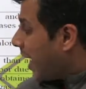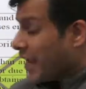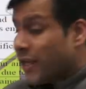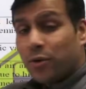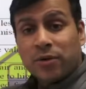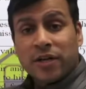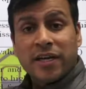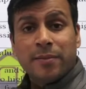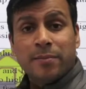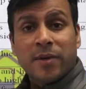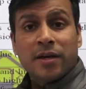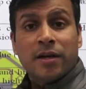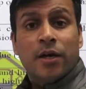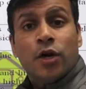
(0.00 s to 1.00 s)
high octane
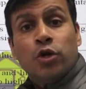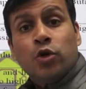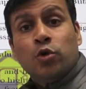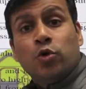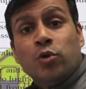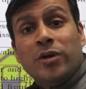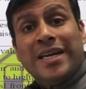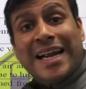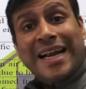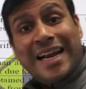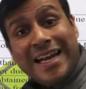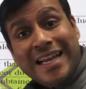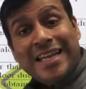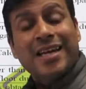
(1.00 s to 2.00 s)
number, due to
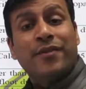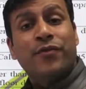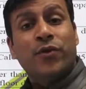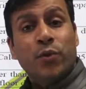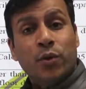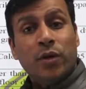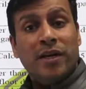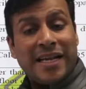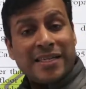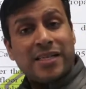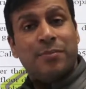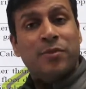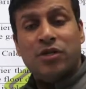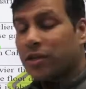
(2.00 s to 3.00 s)
cleaner fuel, less
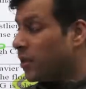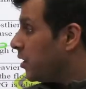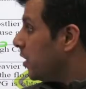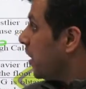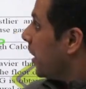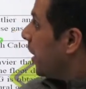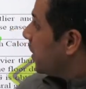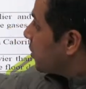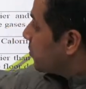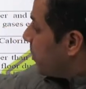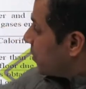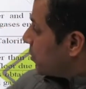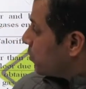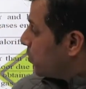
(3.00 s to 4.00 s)
emission, it is
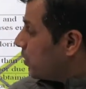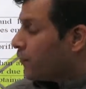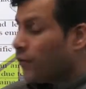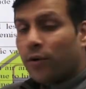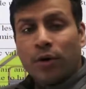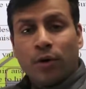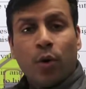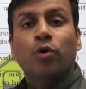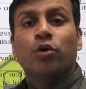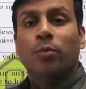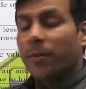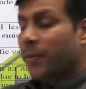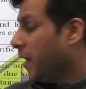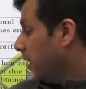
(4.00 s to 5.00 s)
best suited for
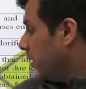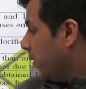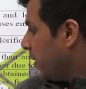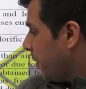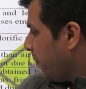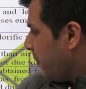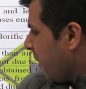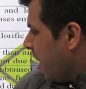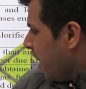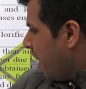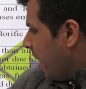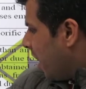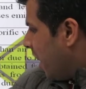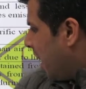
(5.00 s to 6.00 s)
automobile. Okay,
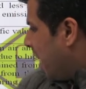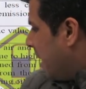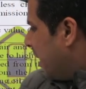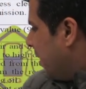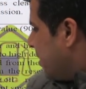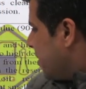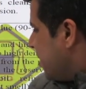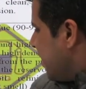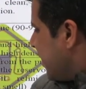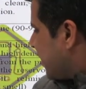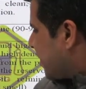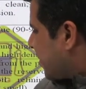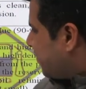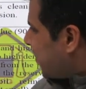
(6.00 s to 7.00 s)
and
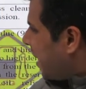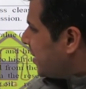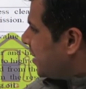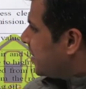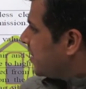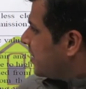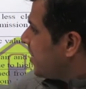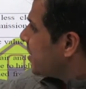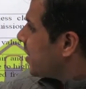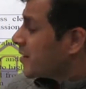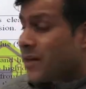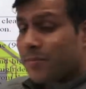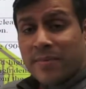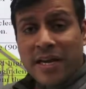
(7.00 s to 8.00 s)
yes, I think these are
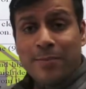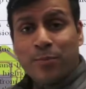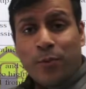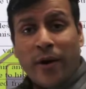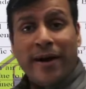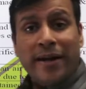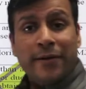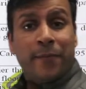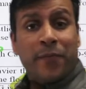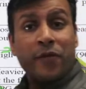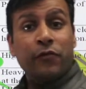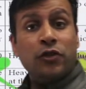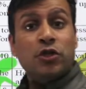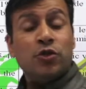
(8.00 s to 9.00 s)
the main point
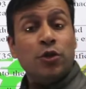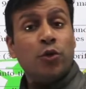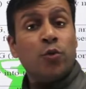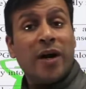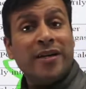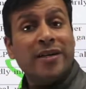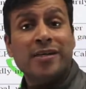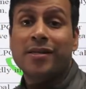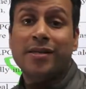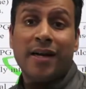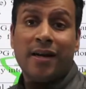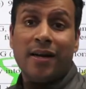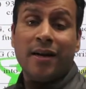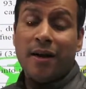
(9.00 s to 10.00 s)
which you need to
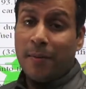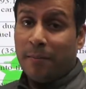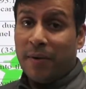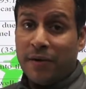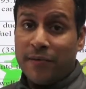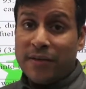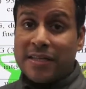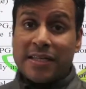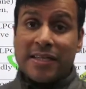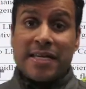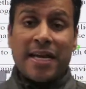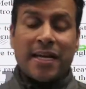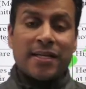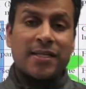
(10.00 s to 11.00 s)
understand between
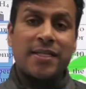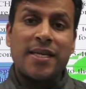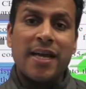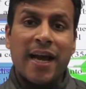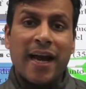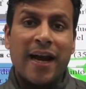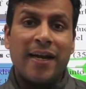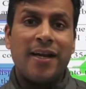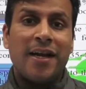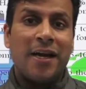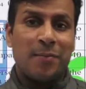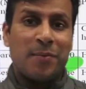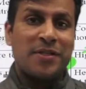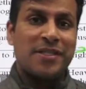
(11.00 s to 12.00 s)
CNG and
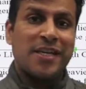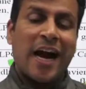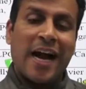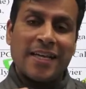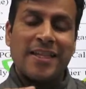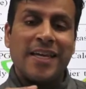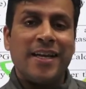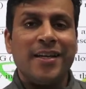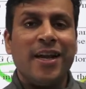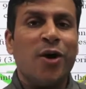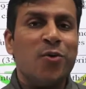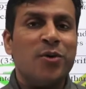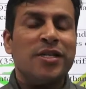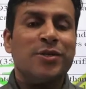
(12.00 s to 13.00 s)
LPG. I think
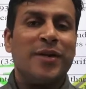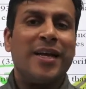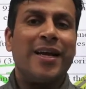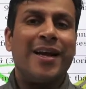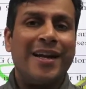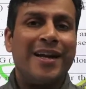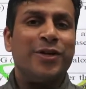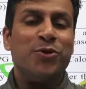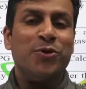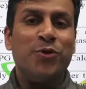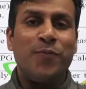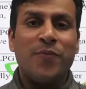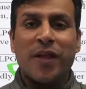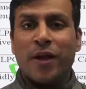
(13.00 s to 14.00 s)
now it is very clear to
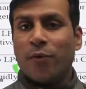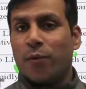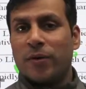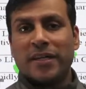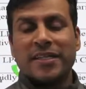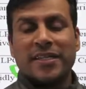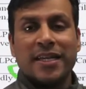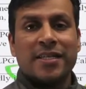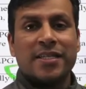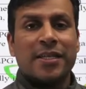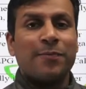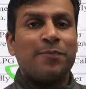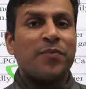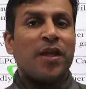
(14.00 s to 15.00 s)
you what is
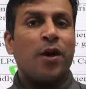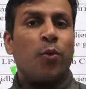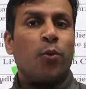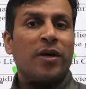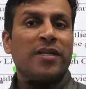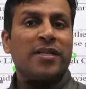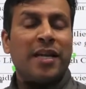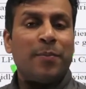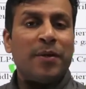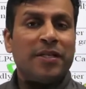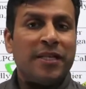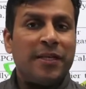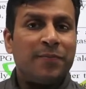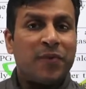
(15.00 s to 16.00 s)
CNG, what is
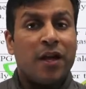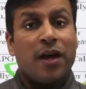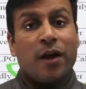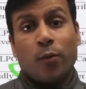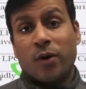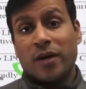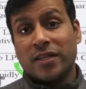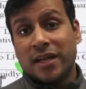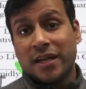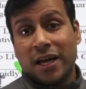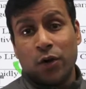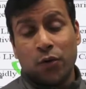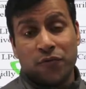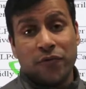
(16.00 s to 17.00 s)
LPG, what is the
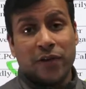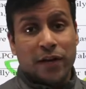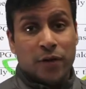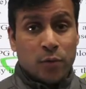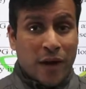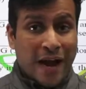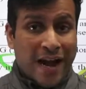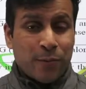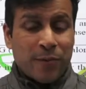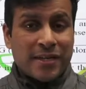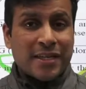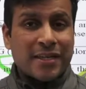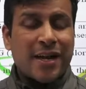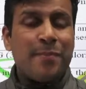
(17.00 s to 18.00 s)
calorific value, and what
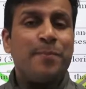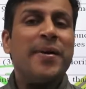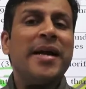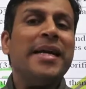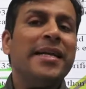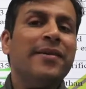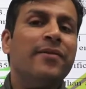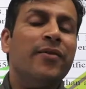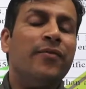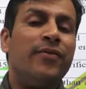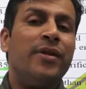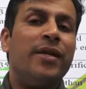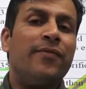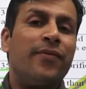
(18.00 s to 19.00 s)
is the comparative
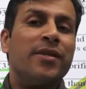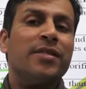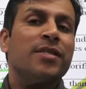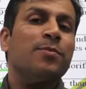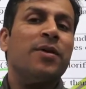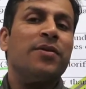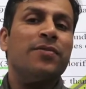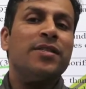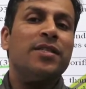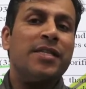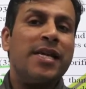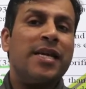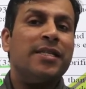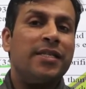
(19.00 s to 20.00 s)
difference between
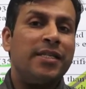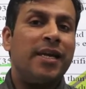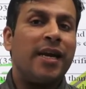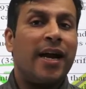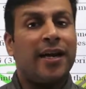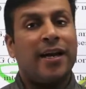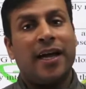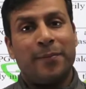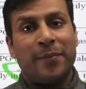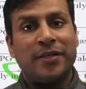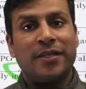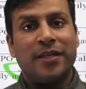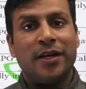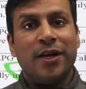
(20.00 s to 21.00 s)
CNG and
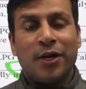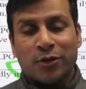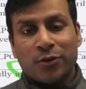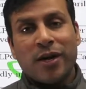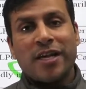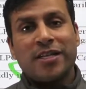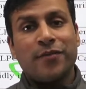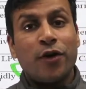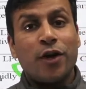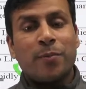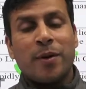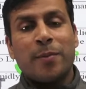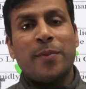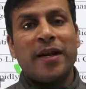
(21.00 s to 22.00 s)
LPG. So guys, if you are
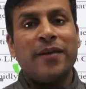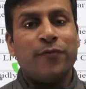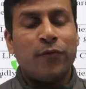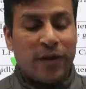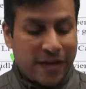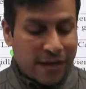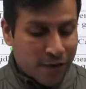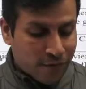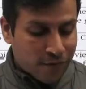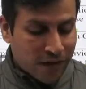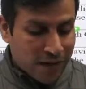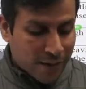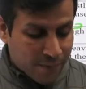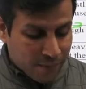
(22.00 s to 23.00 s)
preparing for any of
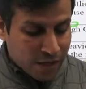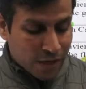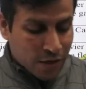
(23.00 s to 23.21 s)
the